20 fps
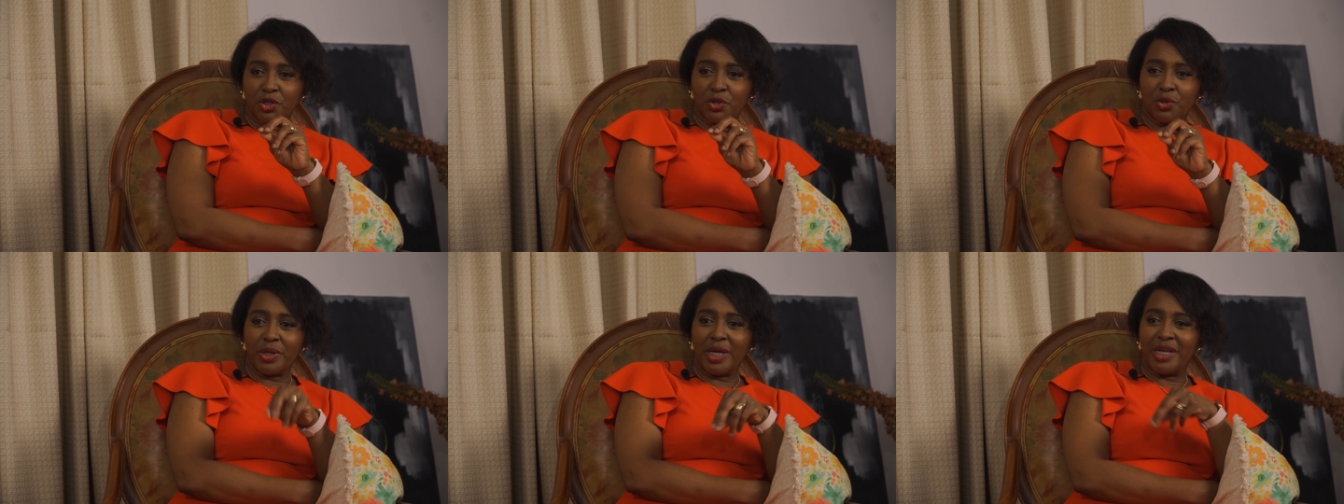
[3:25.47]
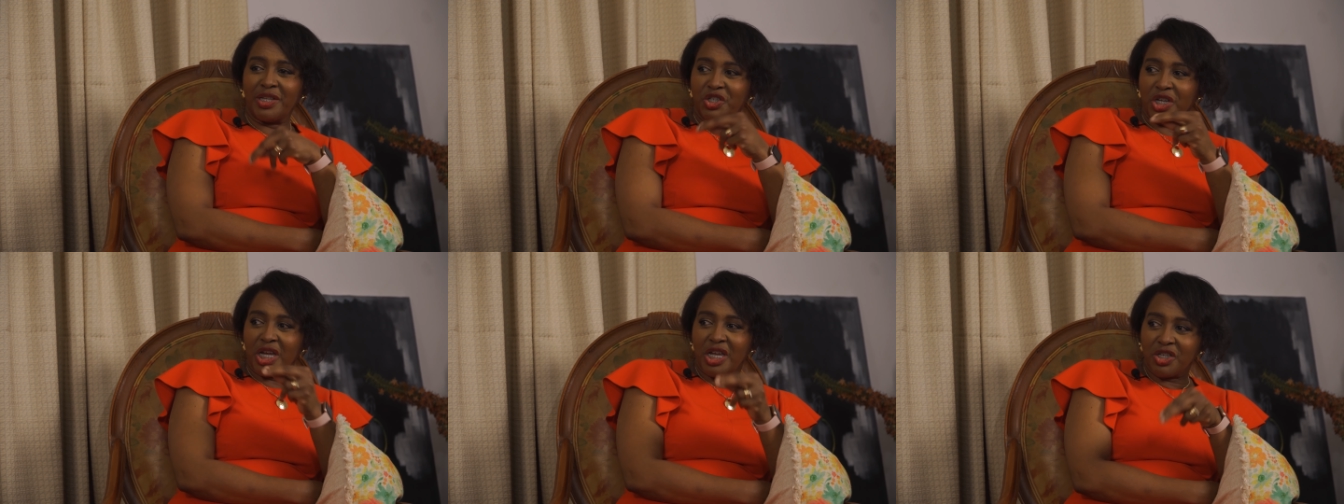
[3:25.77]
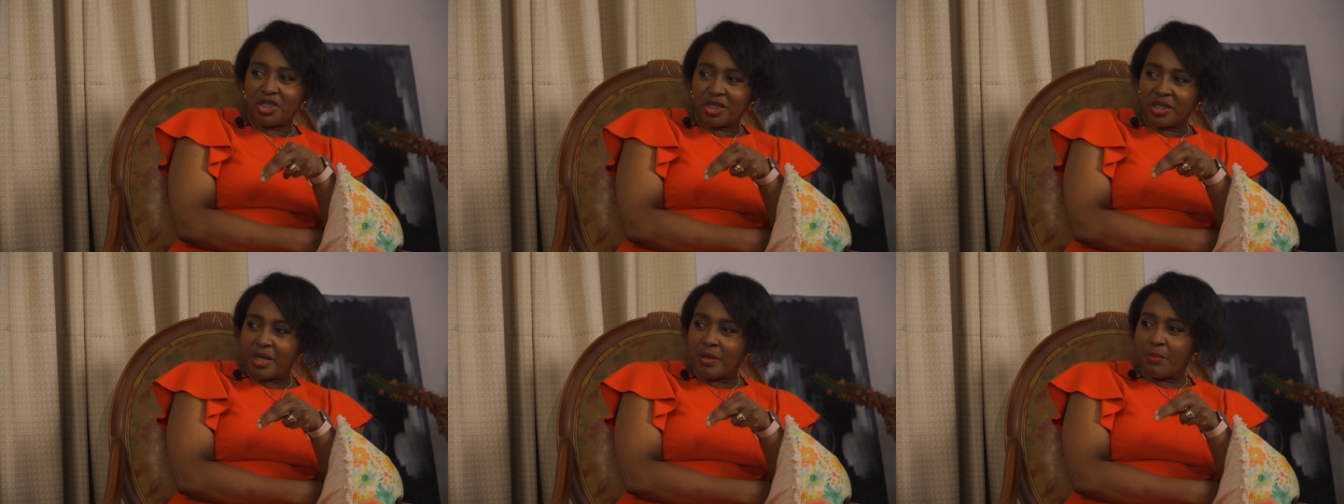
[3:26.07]
so you're
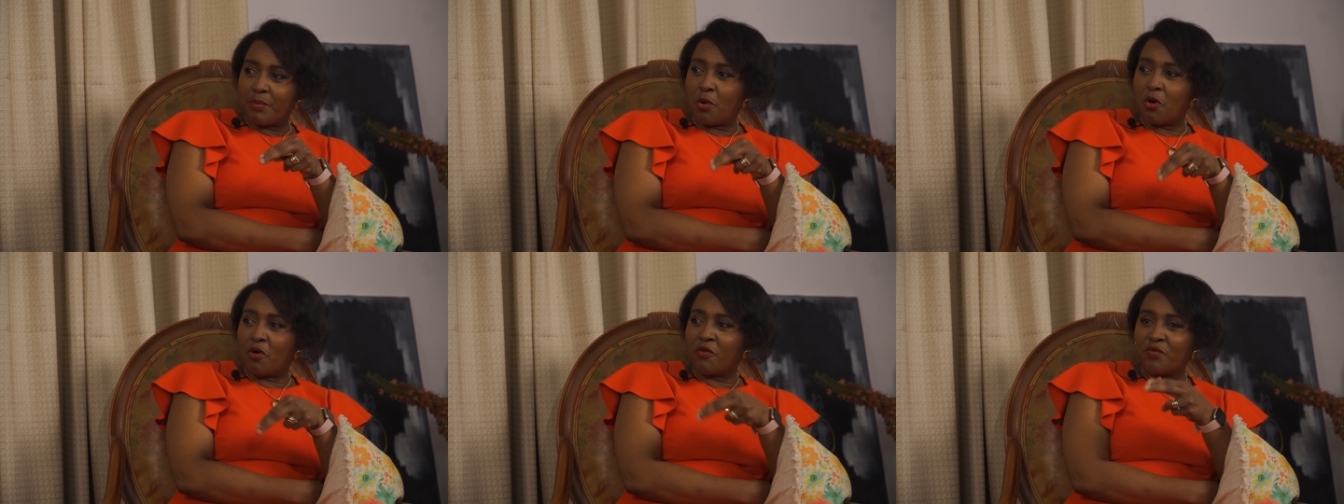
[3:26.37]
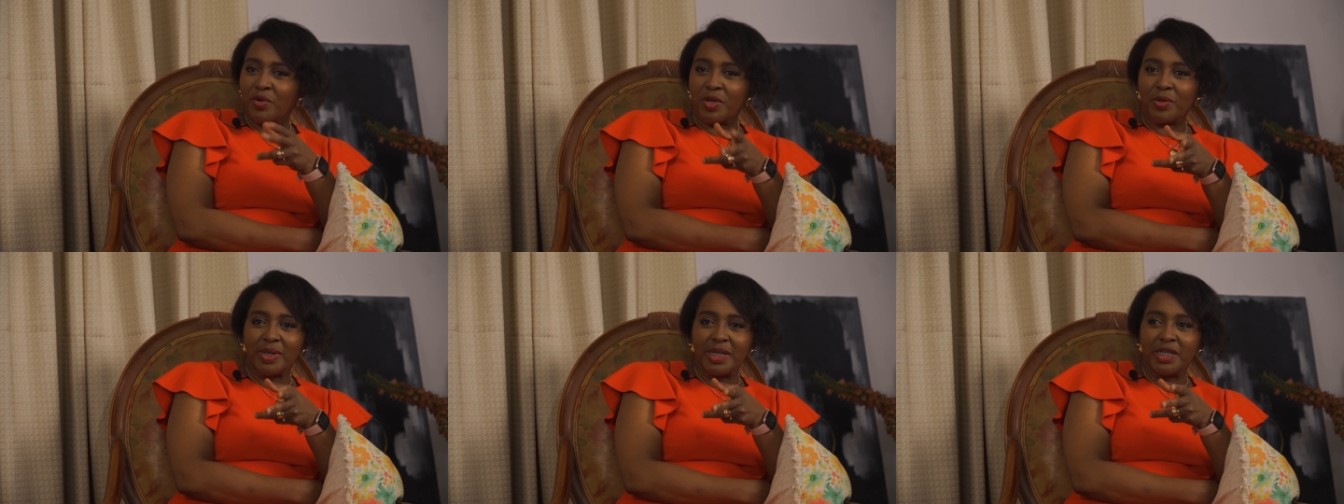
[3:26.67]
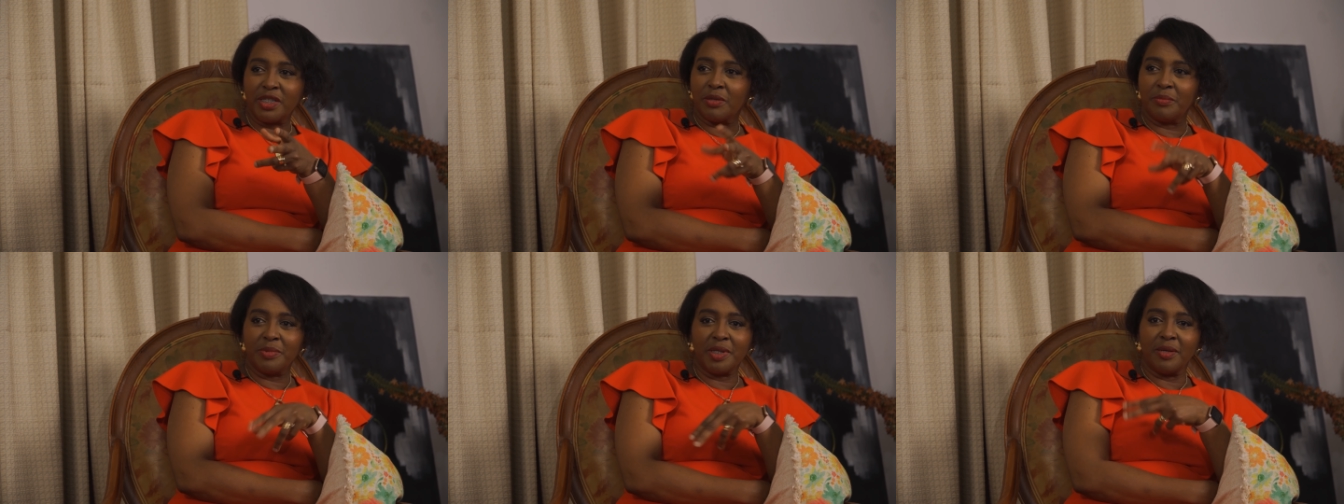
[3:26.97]
changing them more
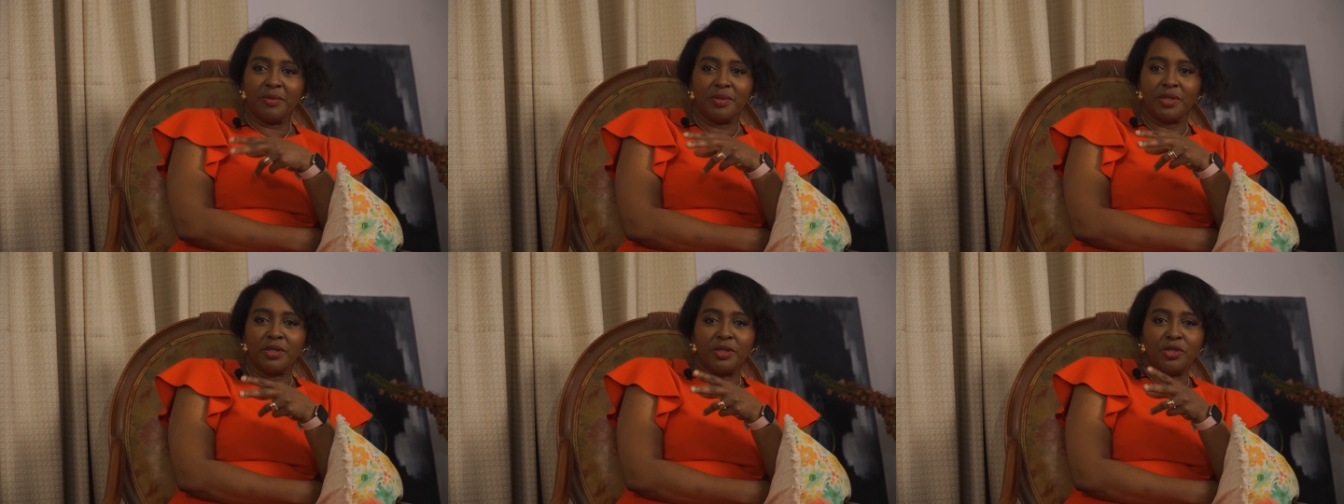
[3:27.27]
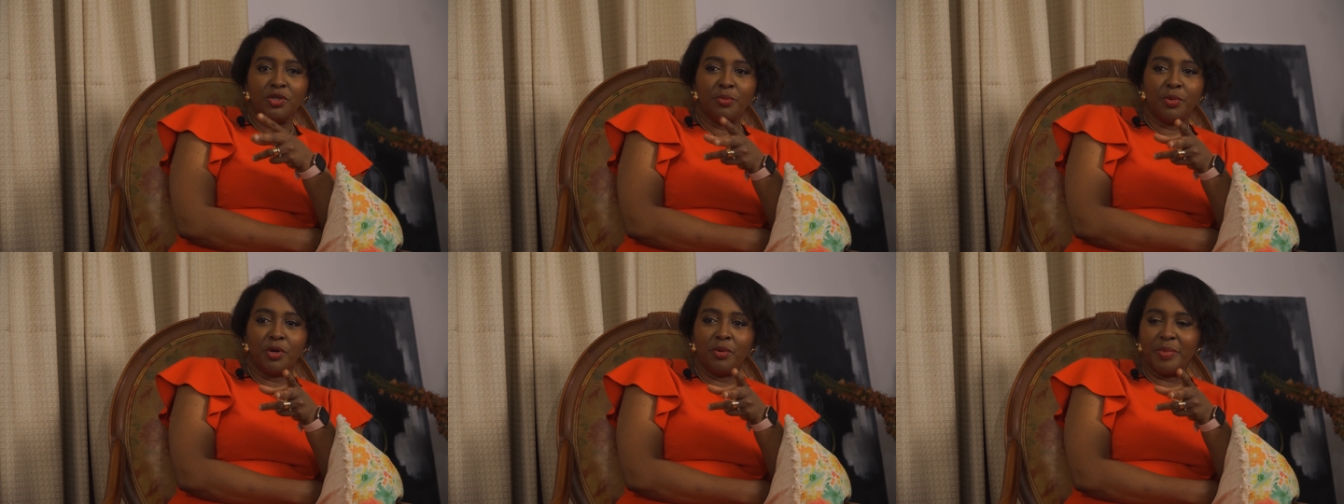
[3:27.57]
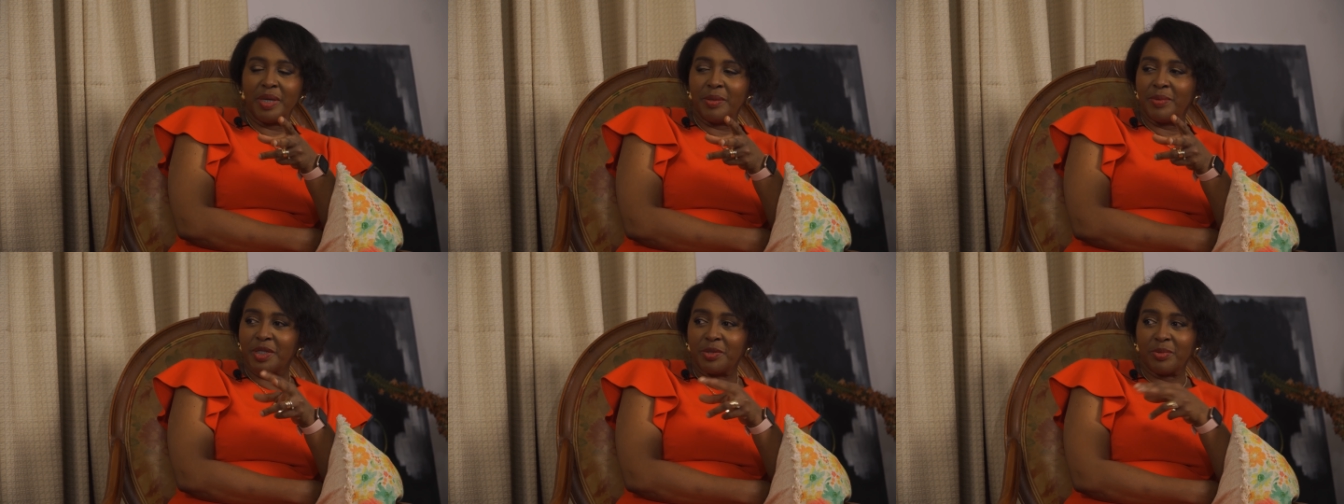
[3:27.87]
frequently. Sometimes a
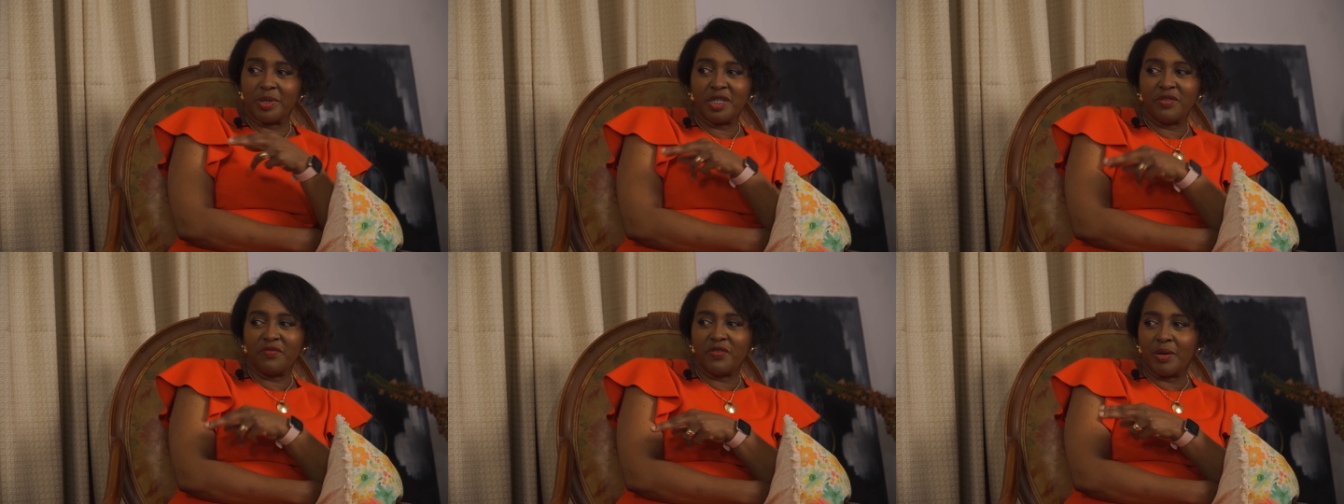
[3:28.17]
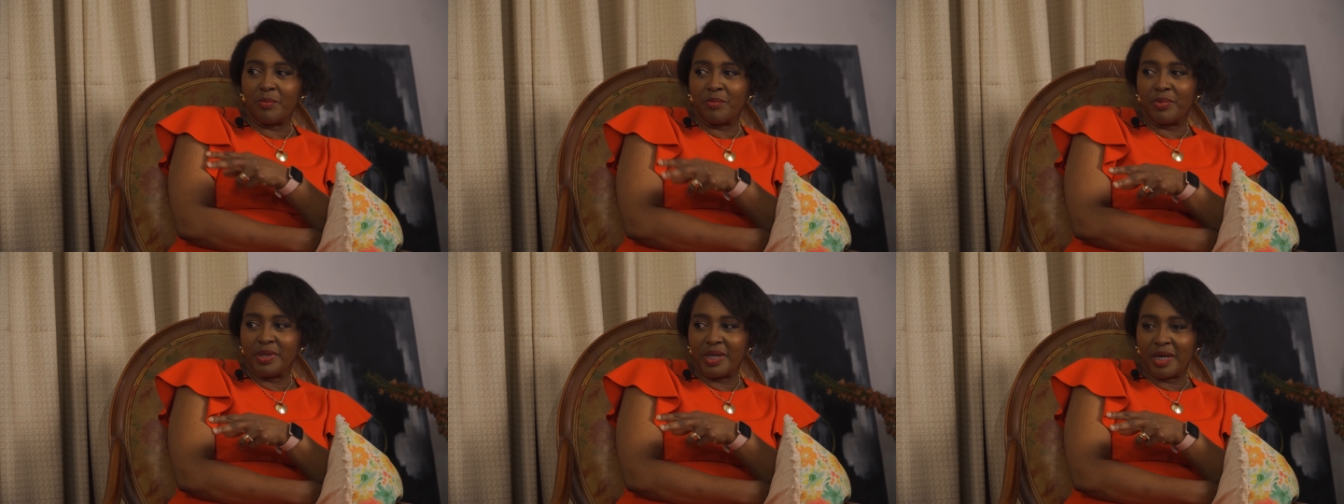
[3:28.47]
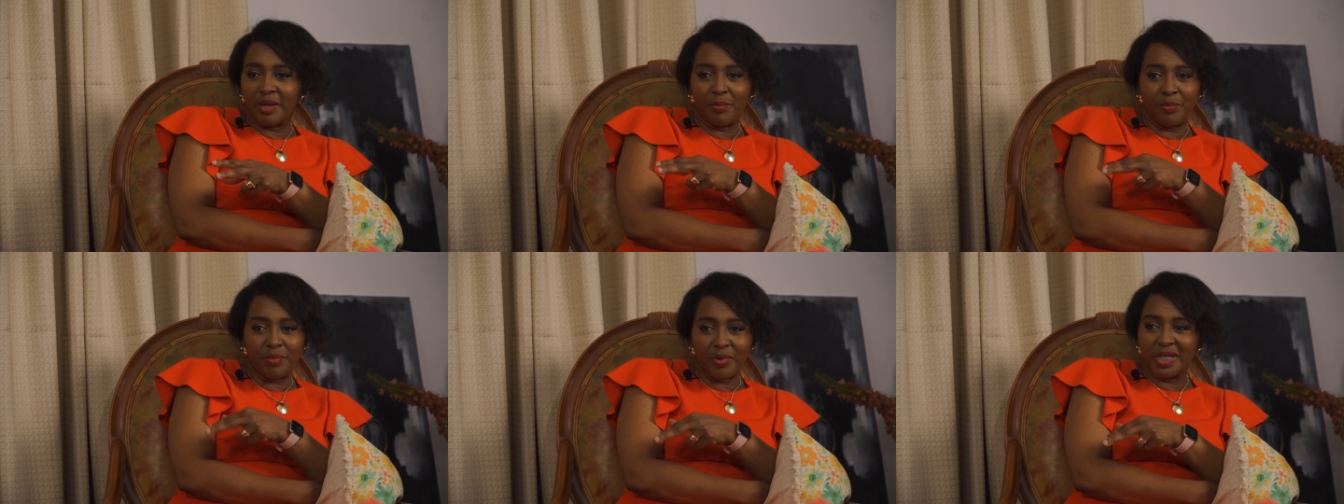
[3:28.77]
newborn baby, especially if you're
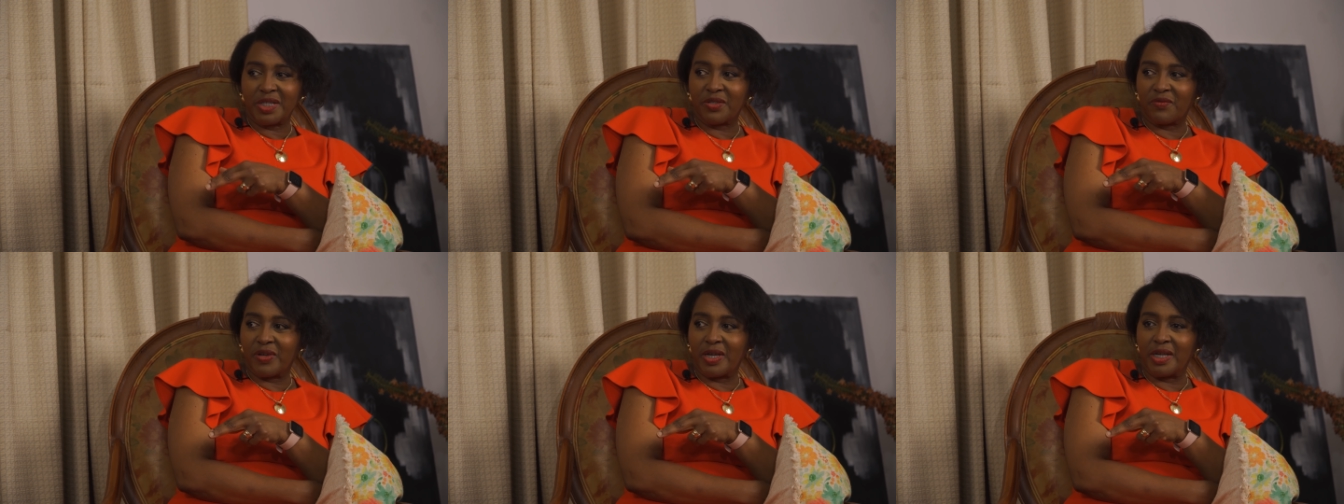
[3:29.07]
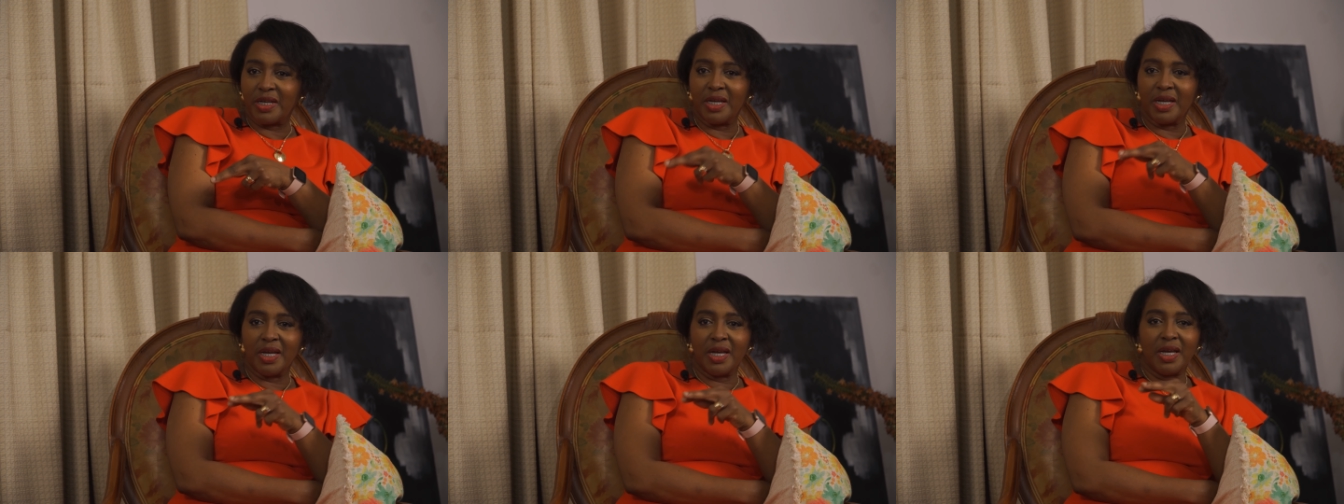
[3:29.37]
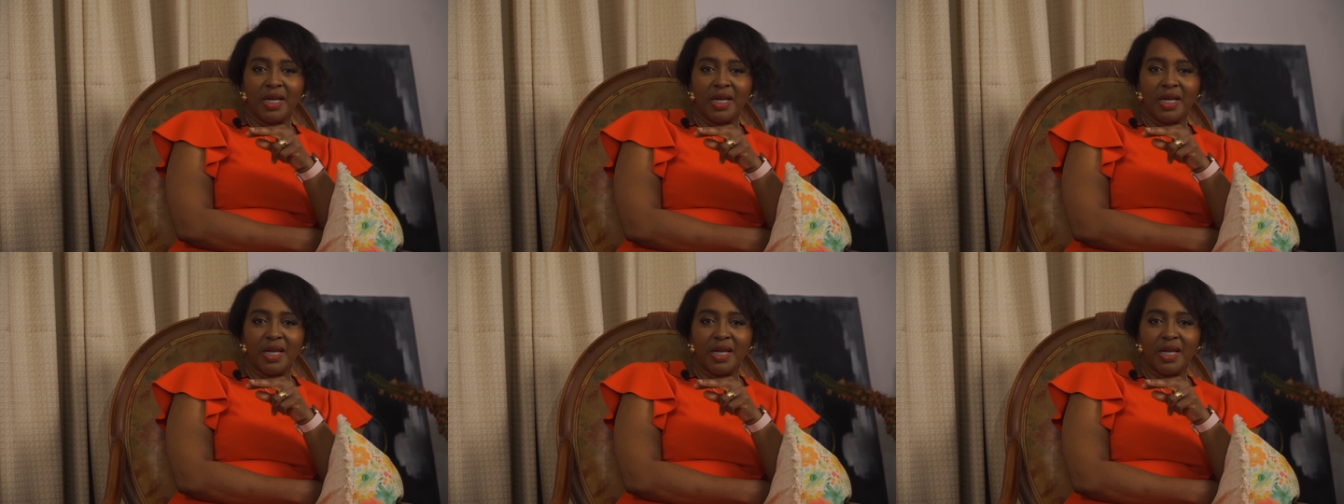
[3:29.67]
they're breastfed,